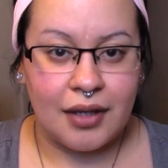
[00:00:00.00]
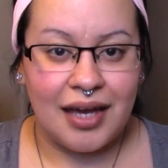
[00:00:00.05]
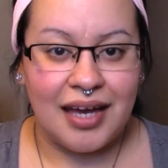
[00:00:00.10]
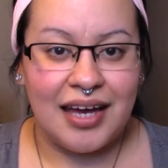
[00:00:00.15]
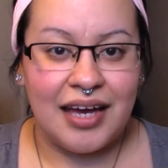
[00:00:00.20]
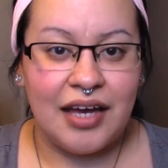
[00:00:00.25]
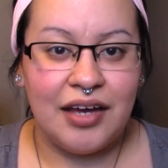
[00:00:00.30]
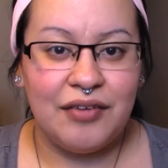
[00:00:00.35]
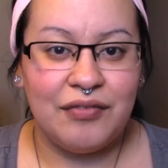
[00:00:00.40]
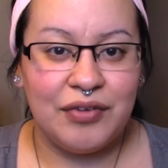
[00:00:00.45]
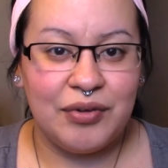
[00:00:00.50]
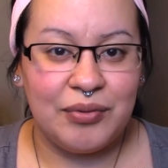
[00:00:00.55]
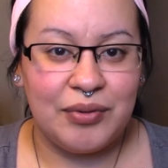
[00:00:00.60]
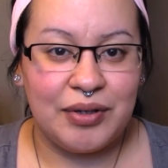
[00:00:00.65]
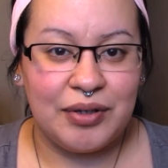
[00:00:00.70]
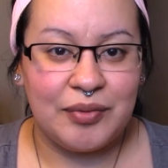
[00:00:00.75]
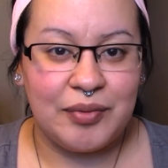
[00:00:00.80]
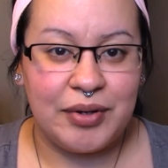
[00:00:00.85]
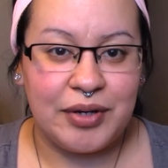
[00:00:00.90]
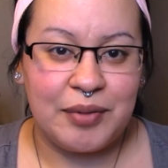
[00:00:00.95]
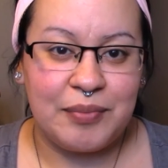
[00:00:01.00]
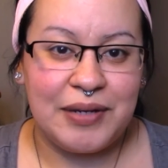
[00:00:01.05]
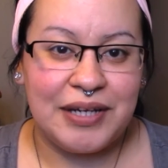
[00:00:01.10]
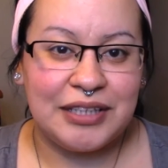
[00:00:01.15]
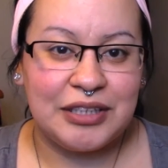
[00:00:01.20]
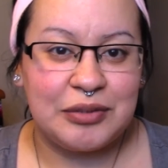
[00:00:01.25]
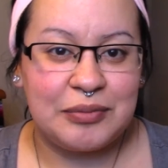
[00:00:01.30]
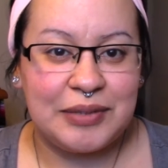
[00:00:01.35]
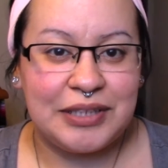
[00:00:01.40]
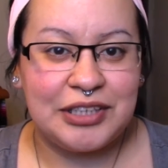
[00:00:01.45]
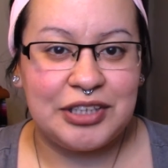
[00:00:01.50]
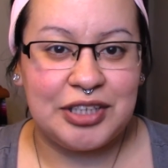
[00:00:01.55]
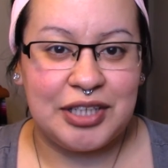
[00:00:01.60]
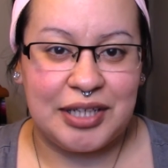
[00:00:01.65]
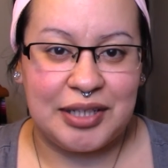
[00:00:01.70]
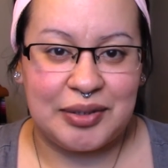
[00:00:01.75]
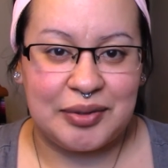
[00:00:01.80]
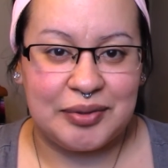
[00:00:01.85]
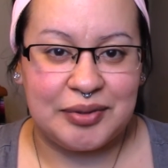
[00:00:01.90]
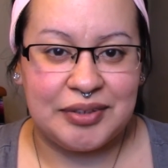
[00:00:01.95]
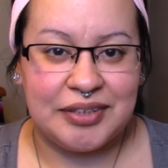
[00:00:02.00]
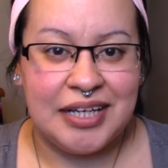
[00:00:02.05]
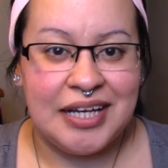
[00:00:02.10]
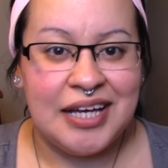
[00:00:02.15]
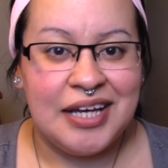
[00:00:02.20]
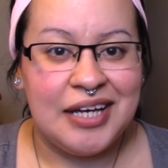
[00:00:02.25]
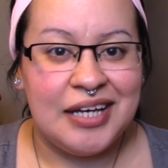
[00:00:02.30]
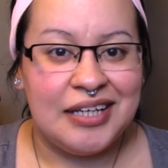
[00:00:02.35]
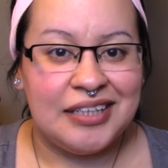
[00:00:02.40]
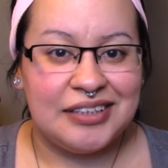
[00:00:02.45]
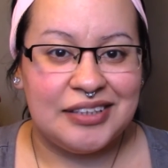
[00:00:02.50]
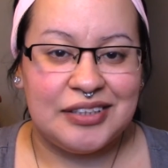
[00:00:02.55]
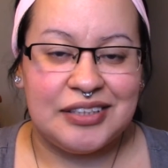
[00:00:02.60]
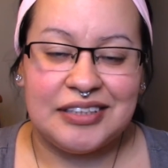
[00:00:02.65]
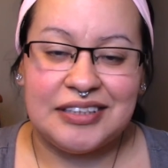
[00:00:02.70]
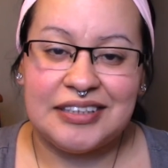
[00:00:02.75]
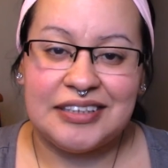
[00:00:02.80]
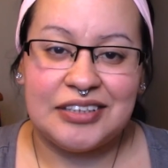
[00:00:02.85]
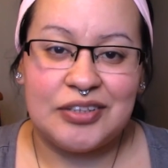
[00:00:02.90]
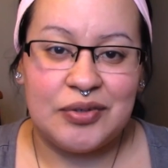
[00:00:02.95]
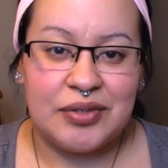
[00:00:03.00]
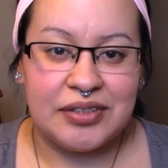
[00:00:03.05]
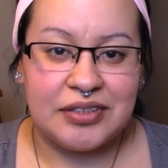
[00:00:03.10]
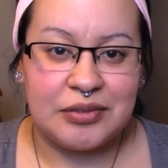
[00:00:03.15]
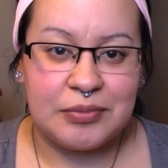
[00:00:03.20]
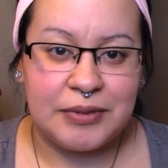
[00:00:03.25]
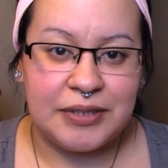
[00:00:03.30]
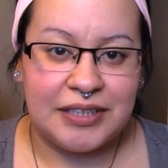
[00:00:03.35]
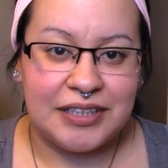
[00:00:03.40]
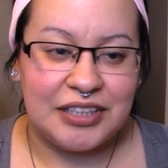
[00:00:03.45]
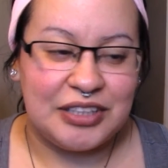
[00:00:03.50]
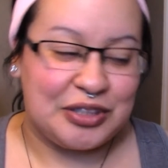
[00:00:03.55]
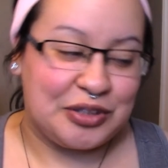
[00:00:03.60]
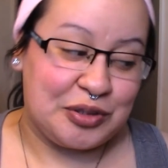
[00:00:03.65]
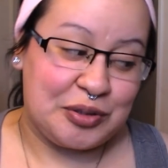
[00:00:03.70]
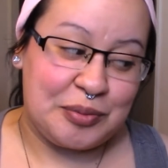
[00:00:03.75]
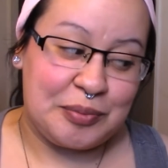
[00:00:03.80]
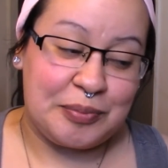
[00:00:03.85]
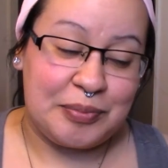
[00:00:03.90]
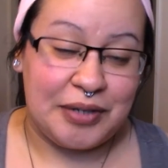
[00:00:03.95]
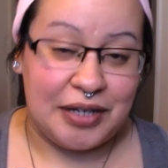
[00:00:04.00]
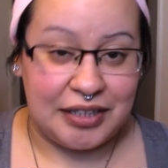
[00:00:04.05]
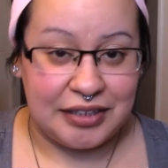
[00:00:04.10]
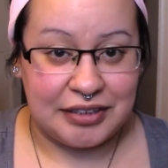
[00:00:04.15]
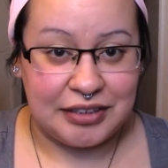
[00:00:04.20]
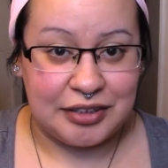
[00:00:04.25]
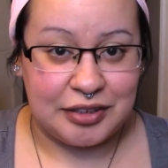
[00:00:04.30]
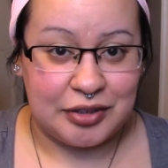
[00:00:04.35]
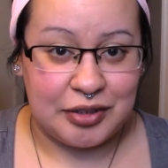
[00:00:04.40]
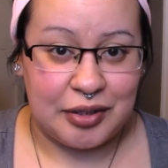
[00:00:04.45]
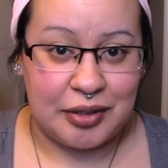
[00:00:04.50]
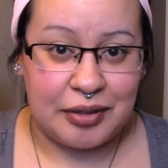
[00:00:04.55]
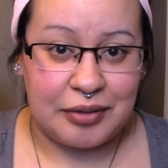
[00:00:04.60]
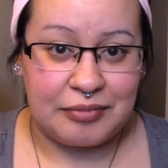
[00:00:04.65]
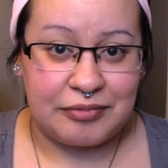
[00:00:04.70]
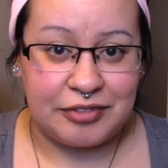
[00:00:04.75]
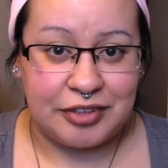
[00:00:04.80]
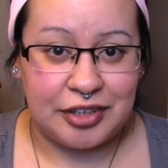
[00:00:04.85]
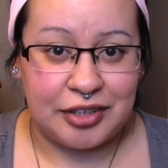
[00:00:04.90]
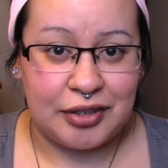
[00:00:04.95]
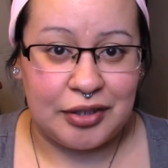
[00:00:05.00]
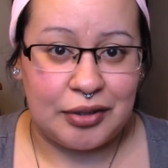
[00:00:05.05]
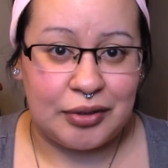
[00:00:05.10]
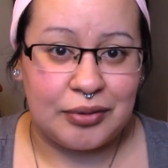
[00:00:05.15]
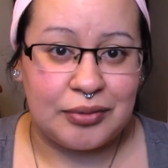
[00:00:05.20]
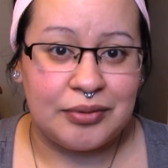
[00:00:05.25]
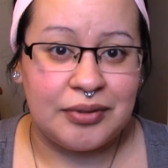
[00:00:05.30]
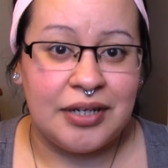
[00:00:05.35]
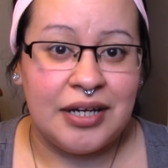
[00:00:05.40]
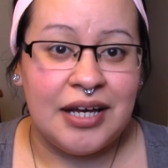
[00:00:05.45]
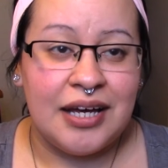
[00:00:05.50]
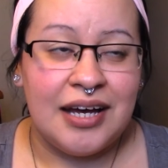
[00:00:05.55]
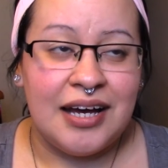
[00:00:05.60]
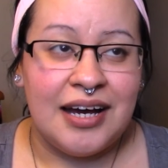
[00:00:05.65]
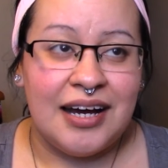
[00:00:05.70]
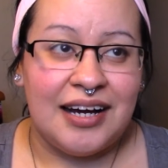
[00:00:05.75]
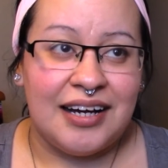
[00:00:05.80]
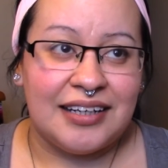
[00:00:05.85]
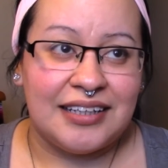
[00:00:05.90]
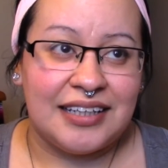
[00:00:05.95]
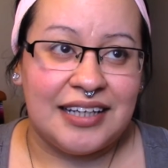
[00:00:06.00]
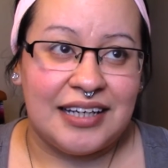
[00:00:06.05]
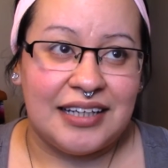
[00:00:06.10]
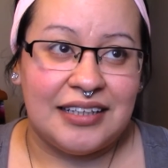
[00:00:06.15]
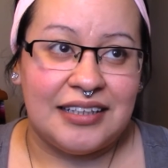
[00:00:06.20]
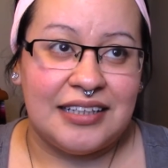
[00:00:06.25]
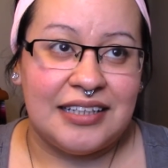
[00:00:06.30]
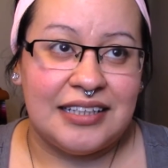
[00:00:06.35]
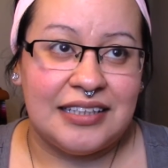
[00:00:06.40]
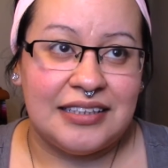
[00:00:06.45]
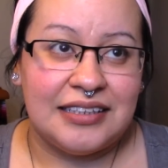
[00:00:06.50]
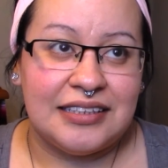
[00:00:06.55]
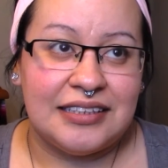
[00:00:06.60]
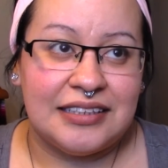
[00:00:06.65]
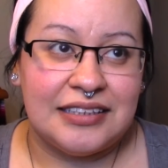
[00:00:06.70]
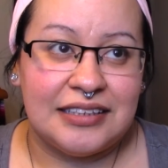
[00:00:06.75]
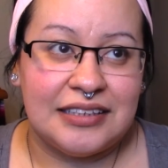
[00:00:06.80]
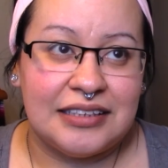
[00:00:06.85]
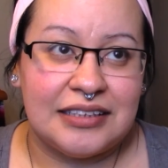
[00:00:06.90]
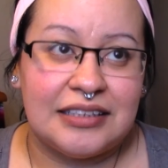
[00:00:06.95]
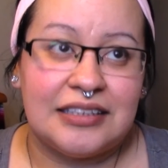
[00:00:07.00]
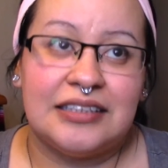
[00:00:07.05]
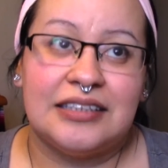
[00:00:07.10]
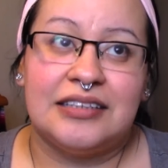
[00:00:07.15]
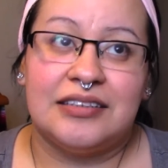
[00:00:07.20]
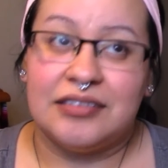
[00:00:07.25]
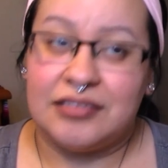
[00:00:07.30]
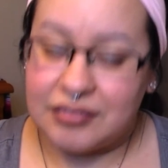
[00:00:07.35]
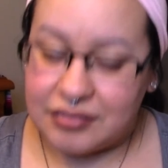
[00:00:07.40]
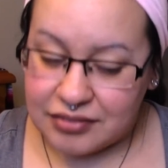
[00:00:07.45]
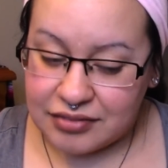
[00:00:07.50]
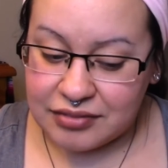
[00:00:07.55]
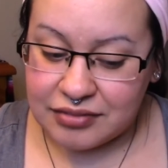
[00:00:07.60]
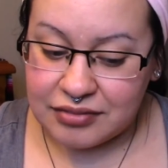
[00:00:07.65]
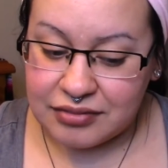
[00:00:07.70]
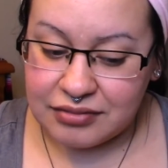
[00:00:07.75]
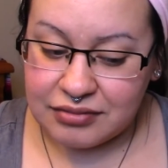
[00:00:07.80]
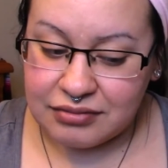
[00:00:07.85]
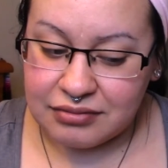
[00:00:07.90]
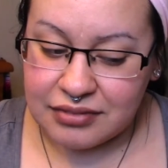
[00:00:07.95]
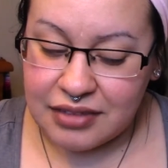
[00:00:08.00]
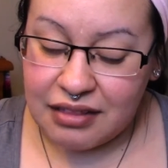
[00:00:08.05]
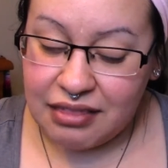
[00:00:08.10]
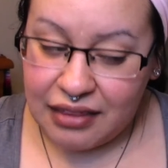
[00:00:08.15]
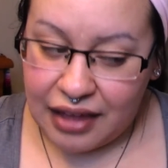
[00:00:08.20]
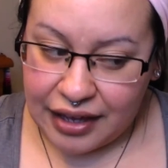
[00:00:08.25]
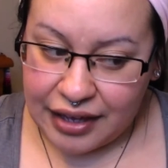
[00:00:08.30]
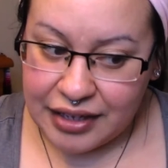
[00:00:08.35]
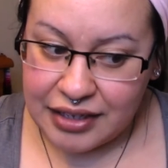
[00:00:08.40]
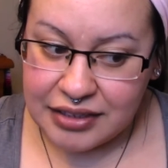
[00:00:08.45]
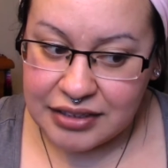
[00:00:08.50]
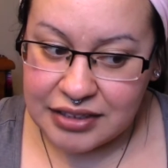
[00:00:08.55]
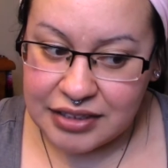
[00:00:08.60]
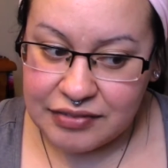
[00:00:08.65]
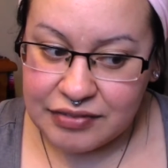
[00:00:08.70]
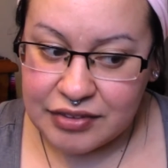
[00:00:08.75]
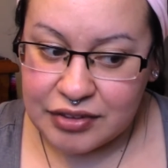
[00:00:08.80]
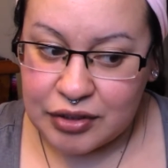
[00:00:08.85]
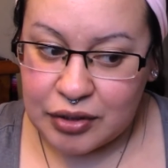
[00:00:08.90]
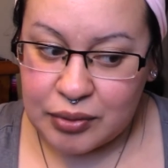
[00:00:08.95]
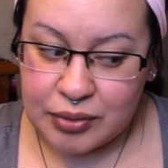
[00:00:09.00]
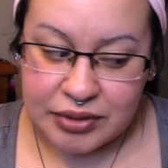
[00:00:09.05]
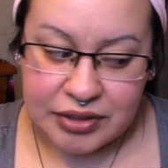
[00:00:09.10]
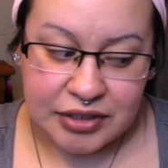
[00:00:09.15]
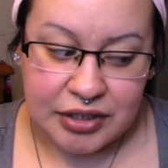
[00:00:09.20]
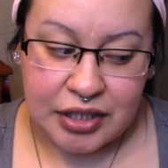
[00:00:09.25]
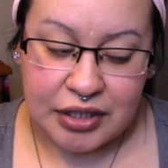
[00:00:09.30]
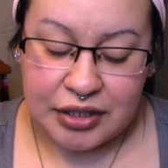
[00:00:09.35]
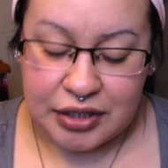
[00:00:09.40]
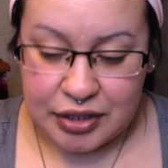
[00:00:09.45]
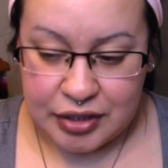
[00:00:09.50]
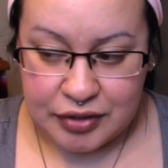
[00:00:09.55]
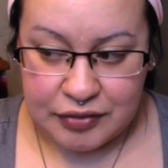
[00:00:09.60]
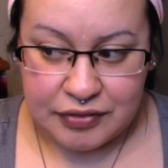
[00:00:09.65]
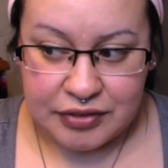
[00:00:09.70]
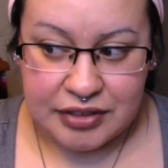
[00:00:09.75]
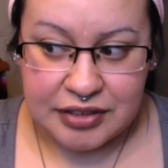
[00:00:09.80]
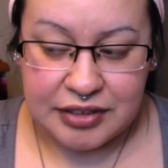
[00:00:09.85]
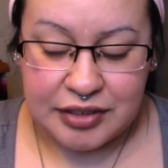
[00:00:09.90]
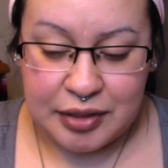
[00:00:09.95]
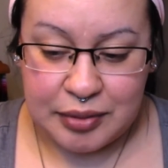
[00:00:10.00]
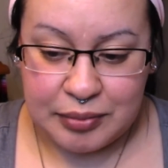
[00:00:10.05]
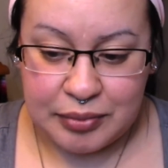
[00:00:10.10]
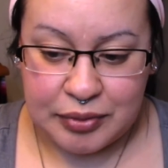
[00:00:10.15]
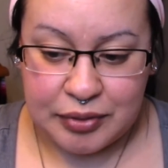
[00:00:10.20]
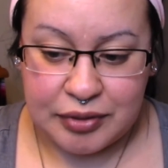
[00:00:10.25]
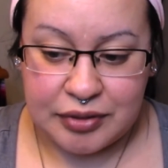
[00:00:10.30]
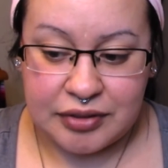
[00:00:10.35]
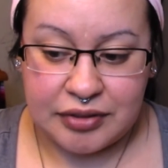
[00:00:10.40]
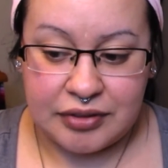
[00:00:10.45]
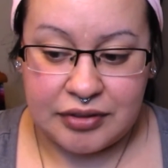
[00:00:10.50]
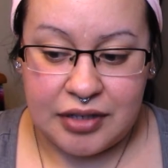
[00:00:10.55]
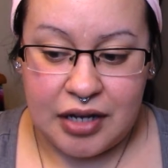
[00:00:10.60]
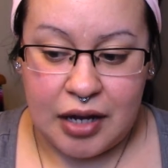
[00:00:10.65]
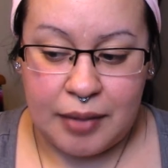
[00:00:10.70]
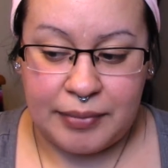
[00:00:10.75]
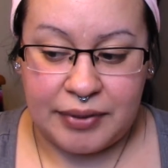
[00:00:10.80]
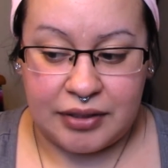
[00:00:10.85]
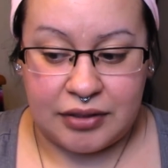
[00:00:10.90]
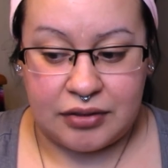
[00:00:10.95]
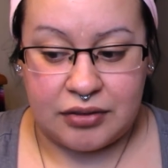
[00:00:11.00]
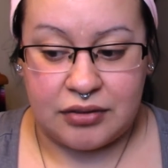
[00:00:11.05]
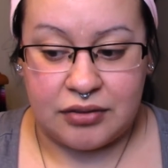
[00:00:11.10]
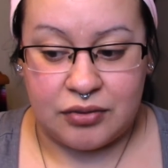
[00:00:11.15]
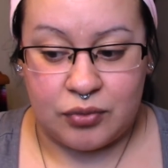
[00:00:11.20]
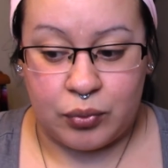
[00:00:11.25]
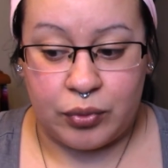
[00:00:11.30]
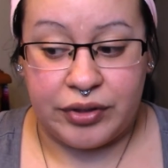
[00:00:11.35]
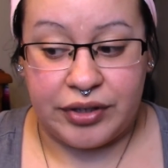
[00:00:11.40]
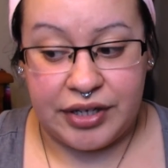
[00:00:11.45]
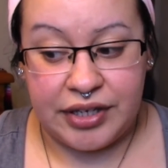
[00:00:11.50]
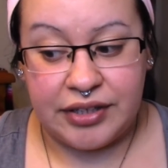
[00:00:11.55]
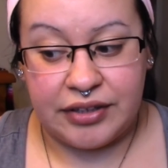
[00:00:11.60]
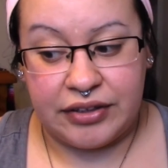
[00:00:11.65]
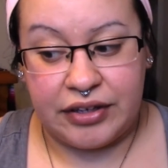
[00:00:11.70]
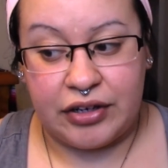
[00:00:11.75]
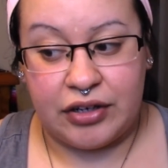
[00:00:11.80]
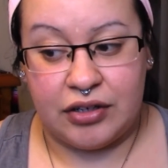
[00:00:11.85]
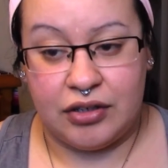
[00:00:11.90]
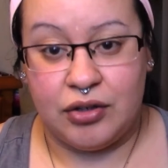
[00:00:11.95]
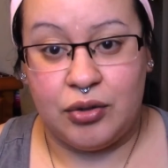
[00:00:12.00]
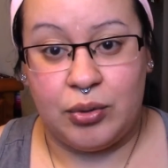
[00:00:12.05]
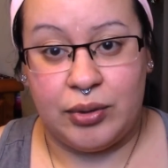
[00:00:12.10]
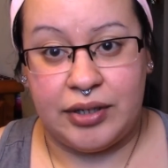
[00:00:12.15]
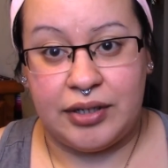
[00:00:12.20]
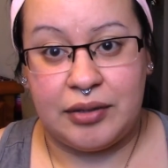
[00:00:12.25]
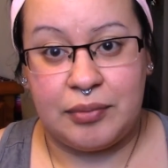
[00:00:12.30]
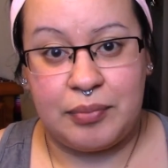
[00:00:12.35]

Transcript: Hey everyone, welcome back to my channel. So this is going to be another BOXYCHARM video. Again, it is late, even though it's not the end of December. I mean, we're getting there quick.